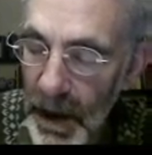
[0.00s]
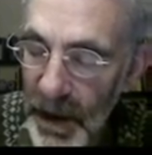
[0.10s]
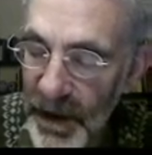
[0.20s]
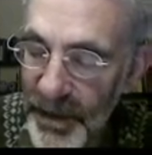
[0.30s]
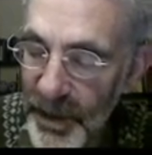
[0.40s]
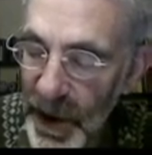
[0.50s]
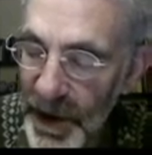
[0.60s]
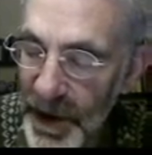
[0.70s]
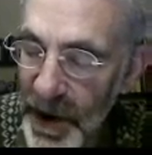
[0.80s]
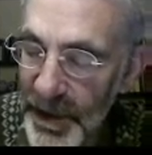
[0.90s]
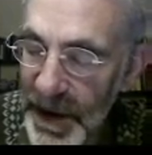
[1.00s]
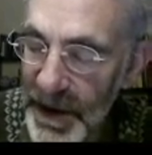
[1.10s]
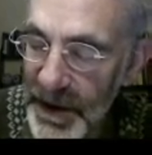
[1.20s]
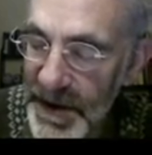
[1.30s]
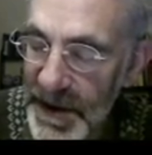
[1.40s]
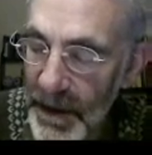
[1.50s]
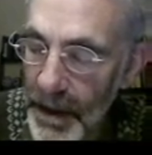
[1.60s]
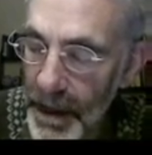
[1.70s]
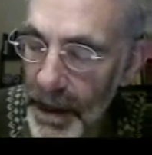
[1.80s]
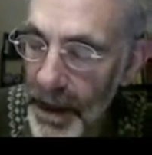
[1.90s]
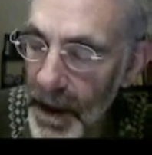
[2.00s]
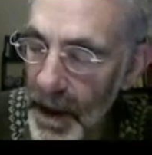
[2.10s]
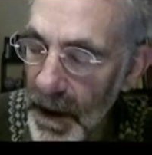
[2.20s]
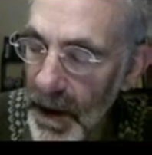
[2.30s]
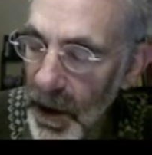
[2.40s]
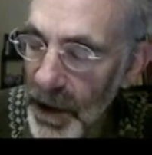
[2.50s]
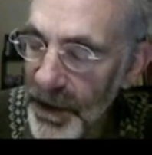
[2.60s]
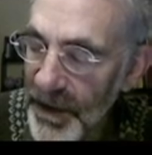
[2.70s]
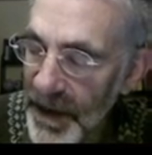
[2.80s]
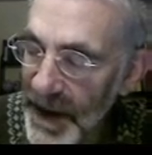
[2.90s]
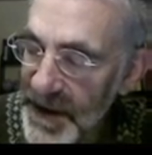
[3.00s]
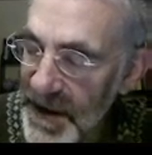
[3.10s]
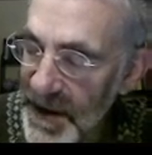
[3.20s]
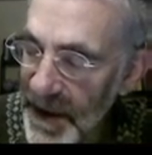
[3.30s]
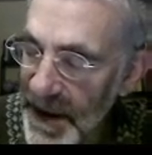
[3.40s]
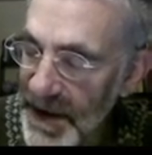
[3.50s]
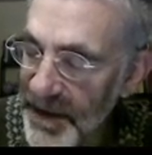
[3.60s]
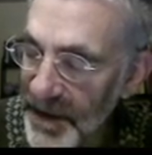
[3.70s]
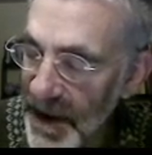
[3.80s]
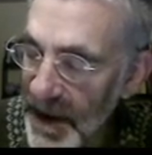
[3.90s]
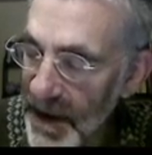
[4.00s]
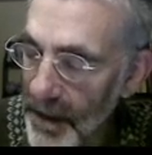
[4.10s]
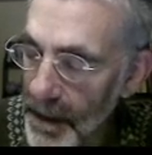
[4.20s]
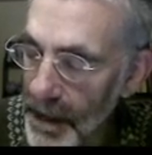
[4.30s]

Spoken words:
of polynomials on the vector space V.